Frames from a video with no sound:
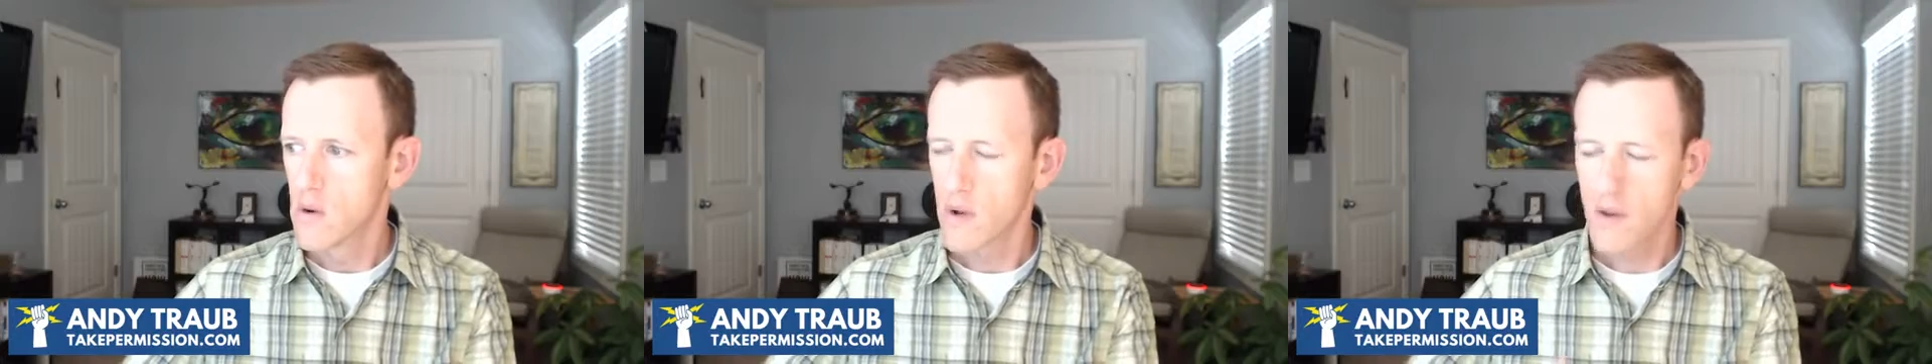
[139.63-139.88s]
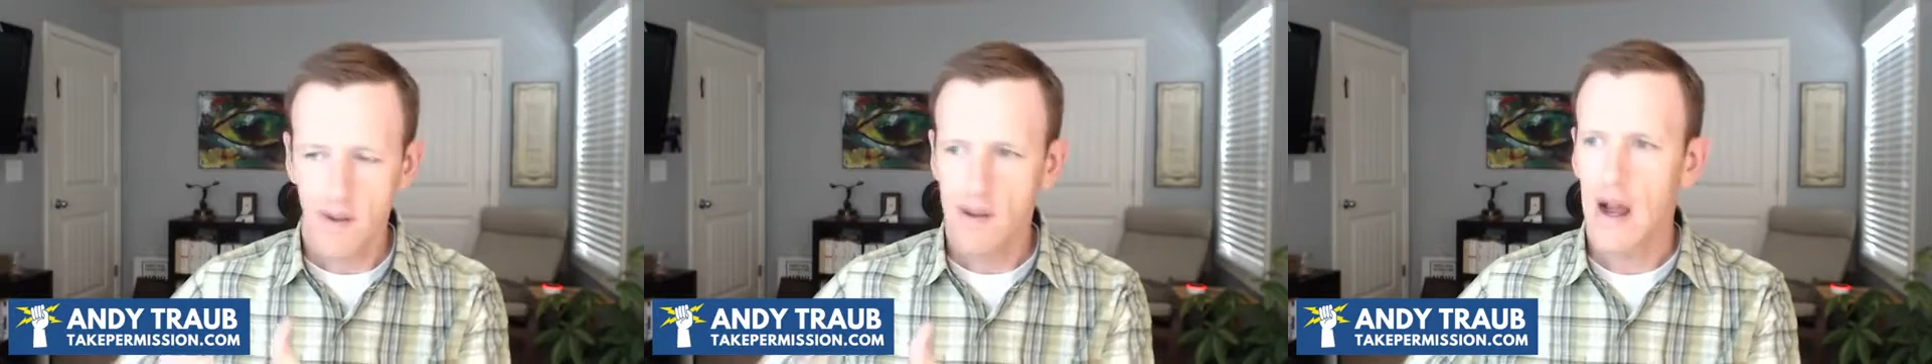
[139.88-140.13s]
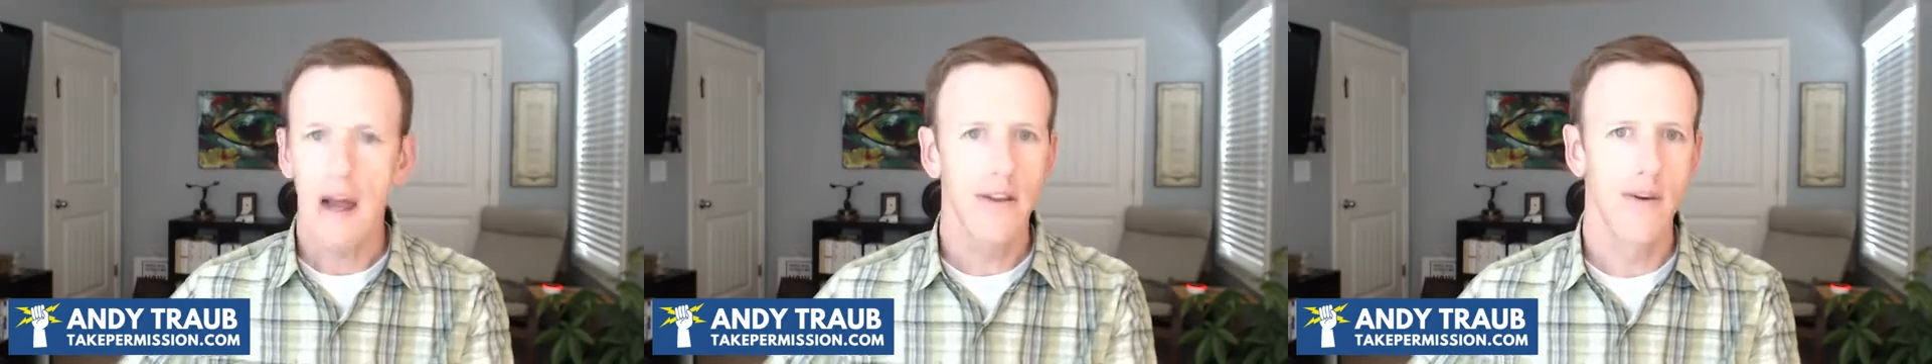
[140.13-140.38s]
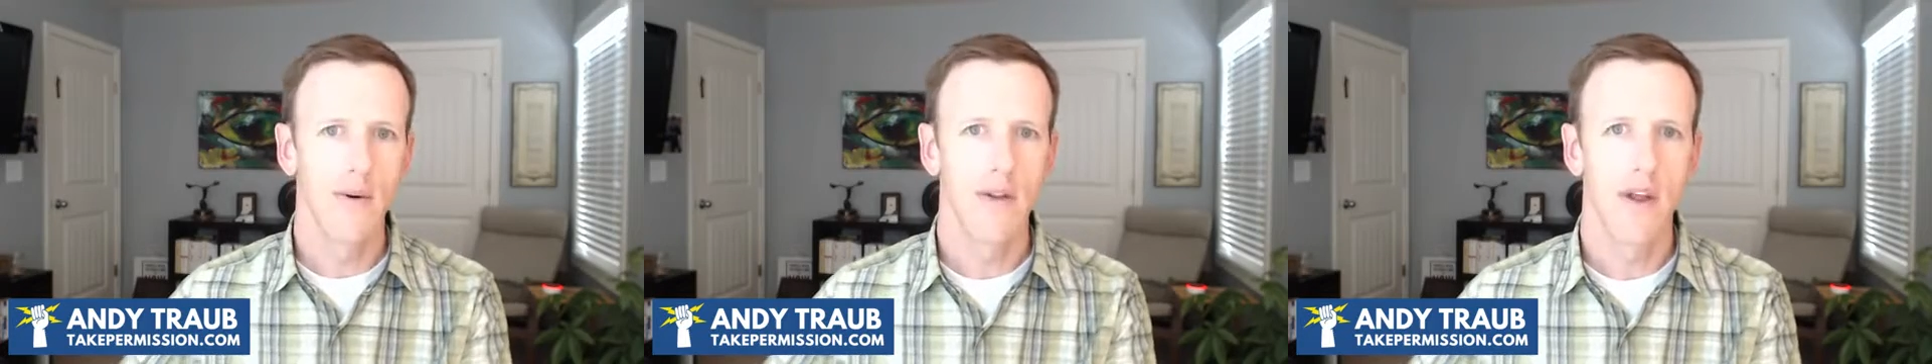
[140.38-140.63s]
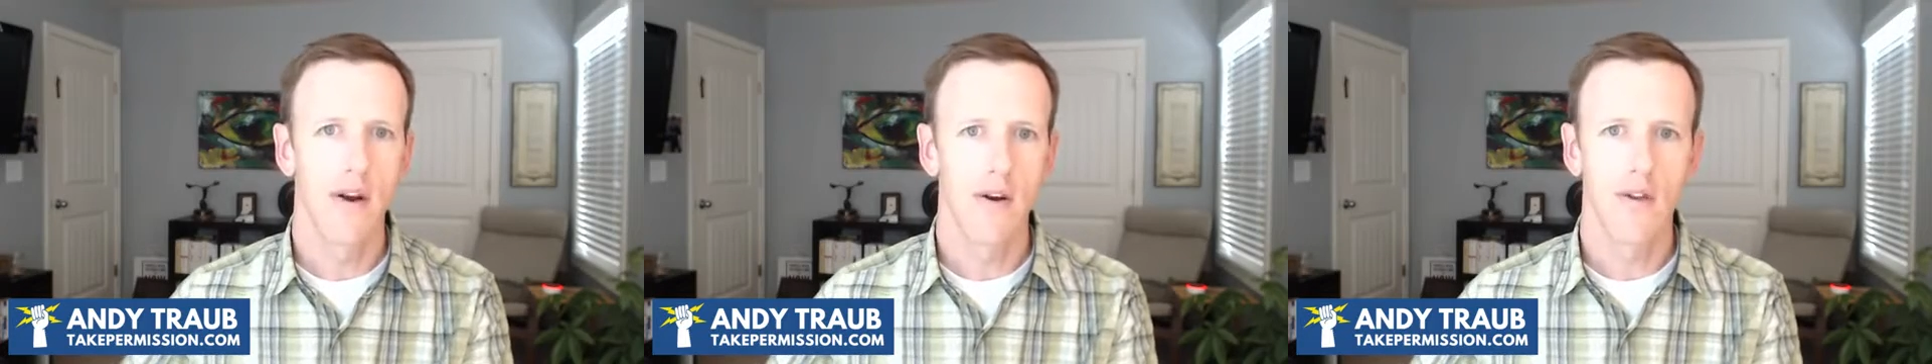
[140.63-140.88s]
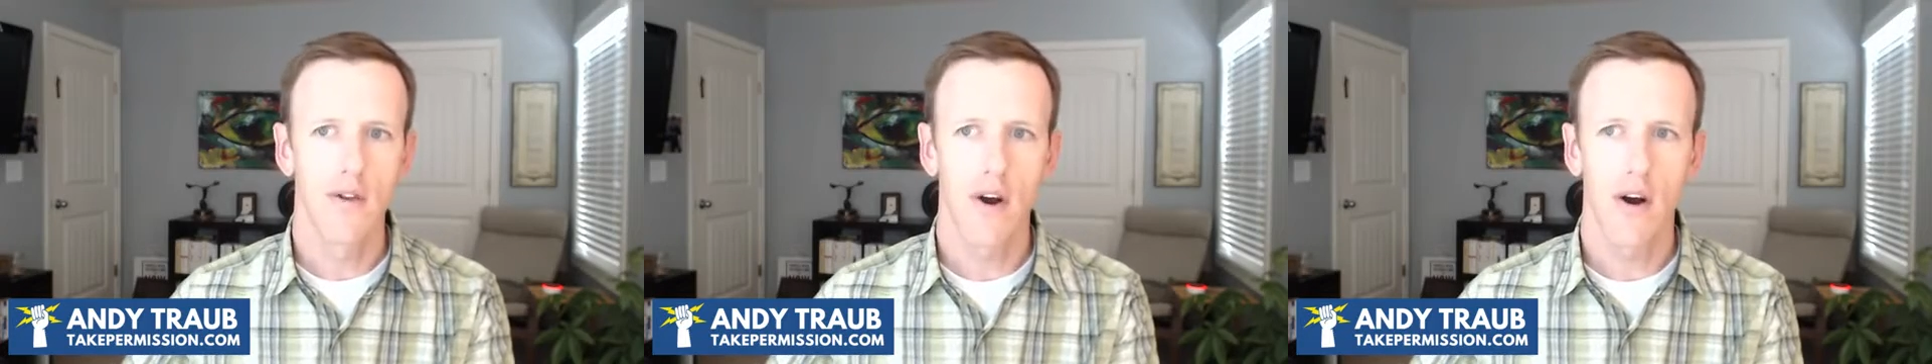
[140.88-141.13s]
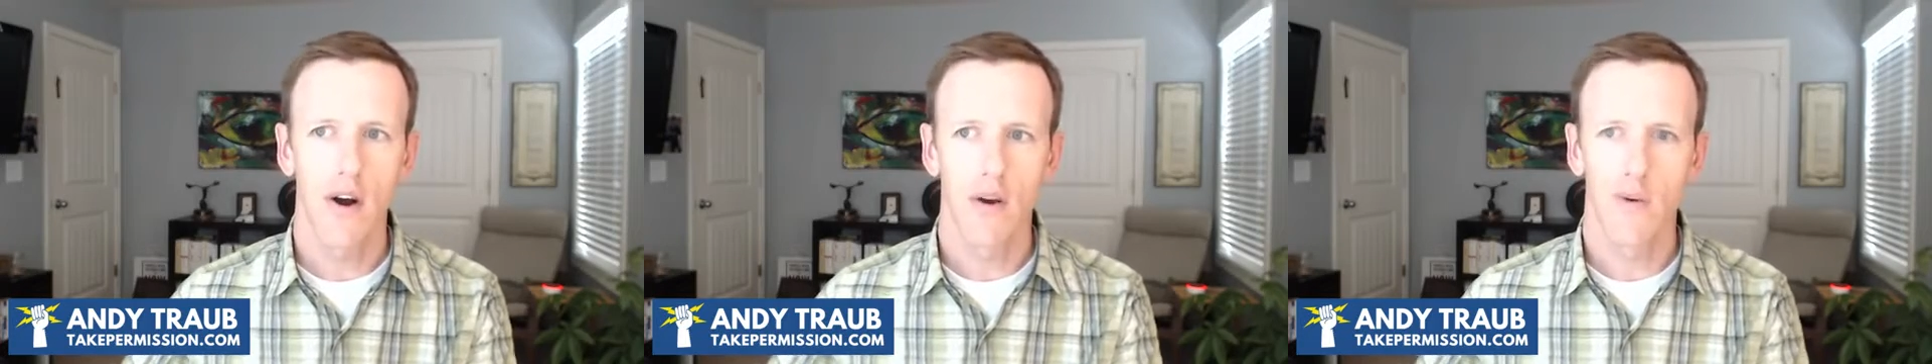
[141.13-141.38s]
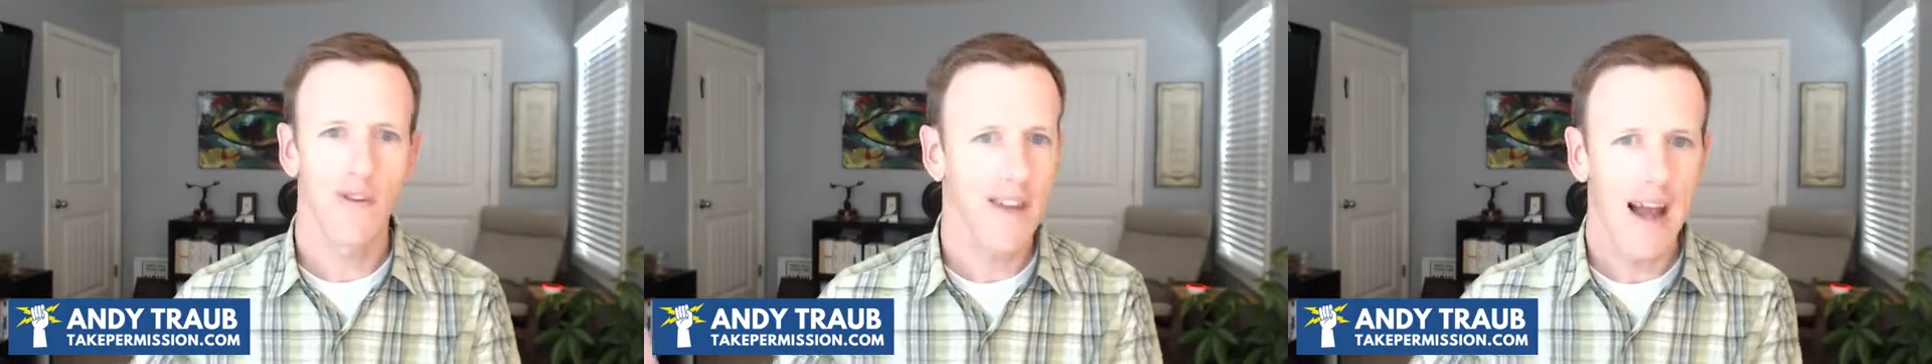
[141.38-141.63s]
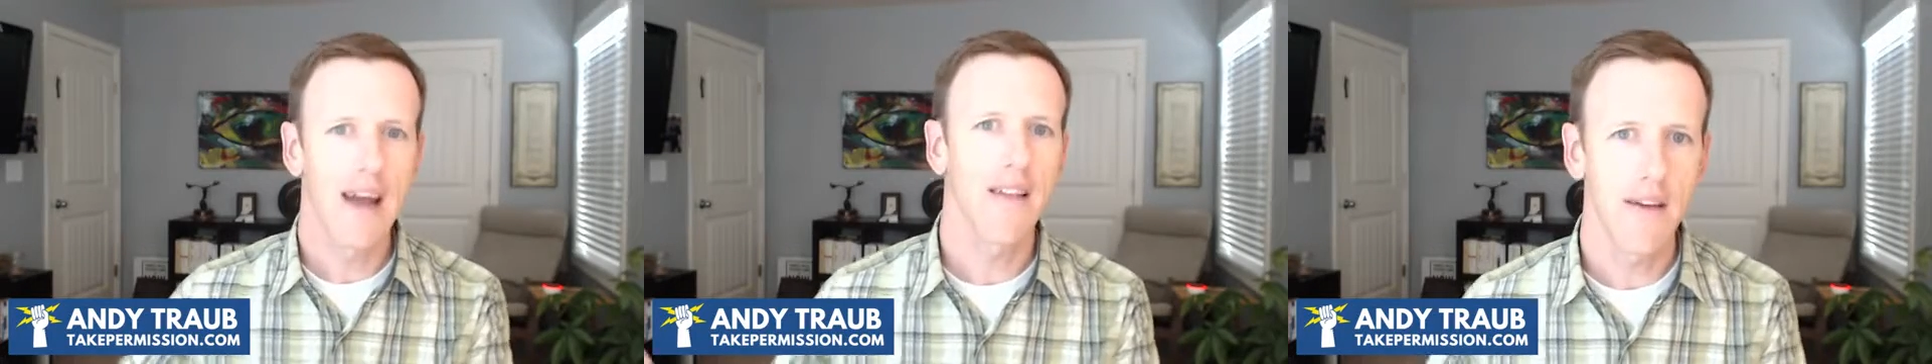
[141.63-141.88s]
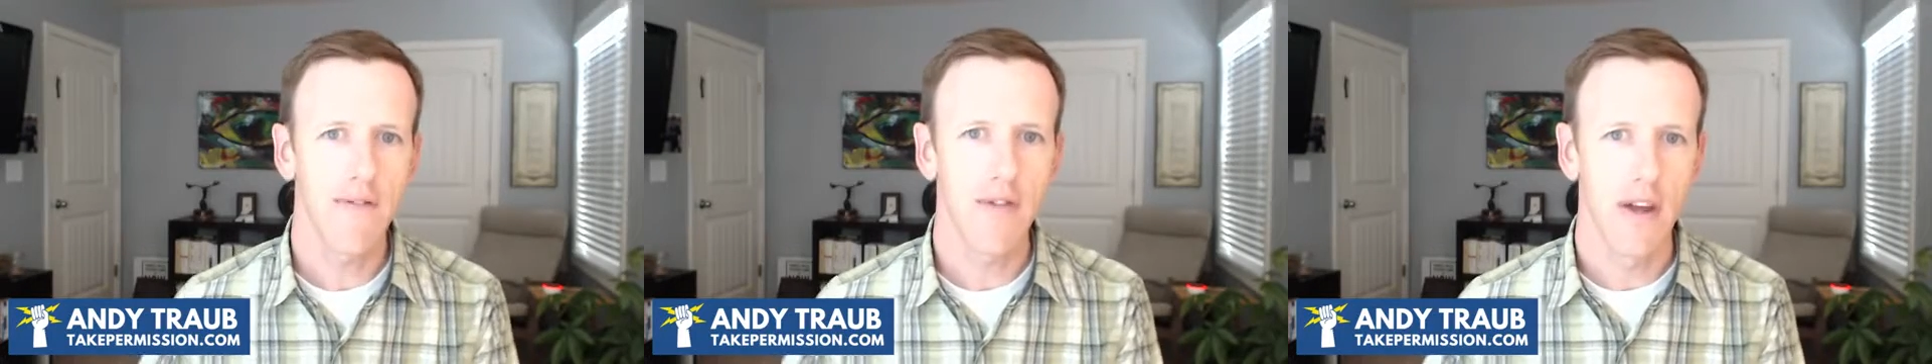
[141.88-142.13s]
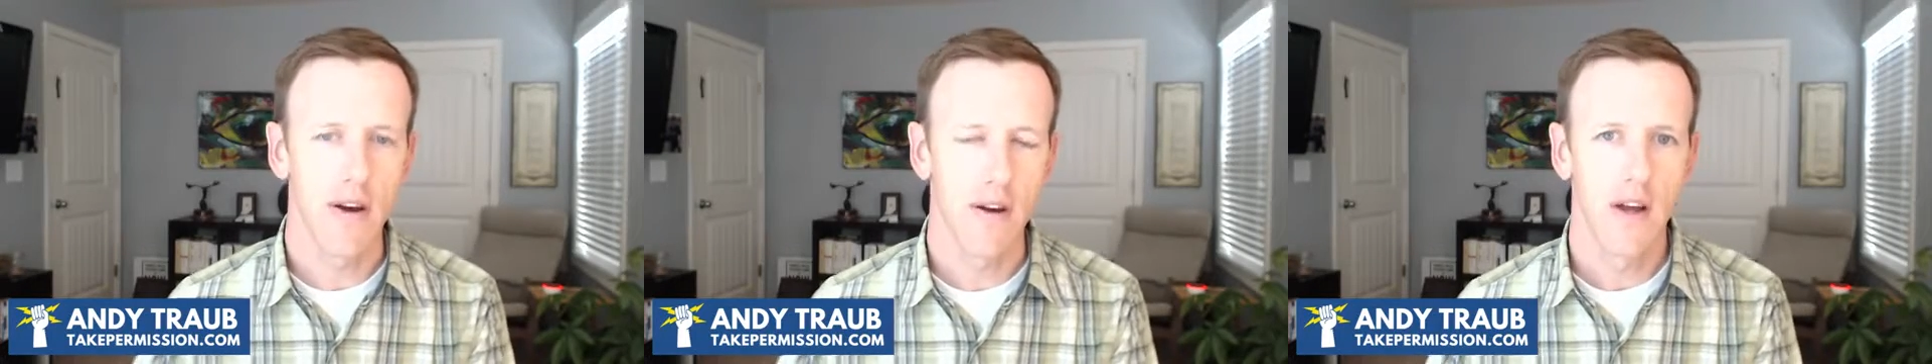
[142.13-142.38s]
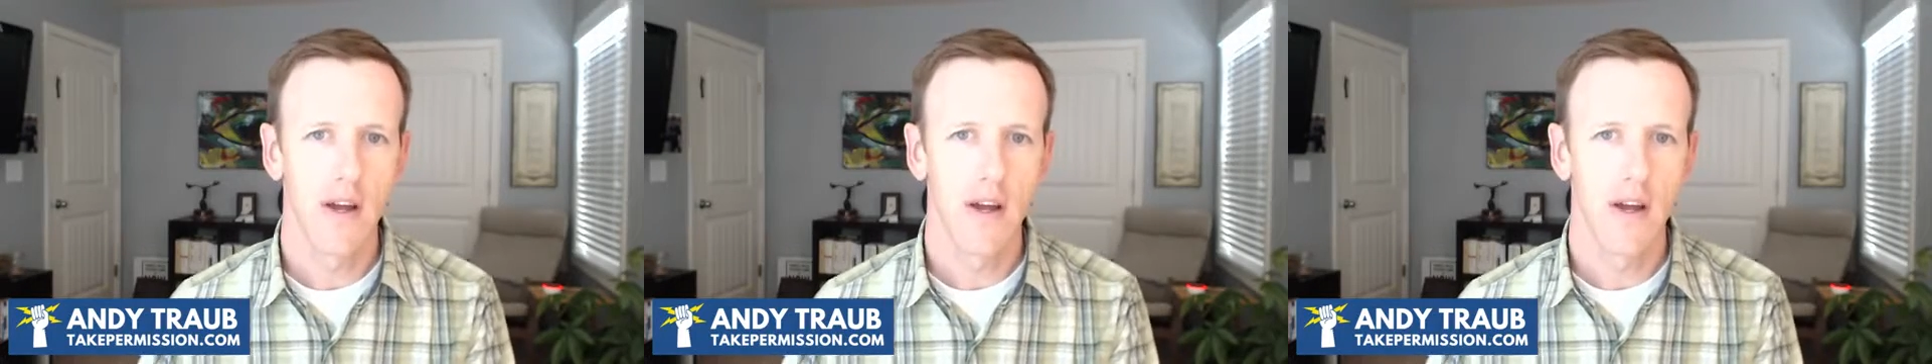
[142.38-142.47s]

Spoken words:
Scott doing there in his yard? Well, Scott lives there.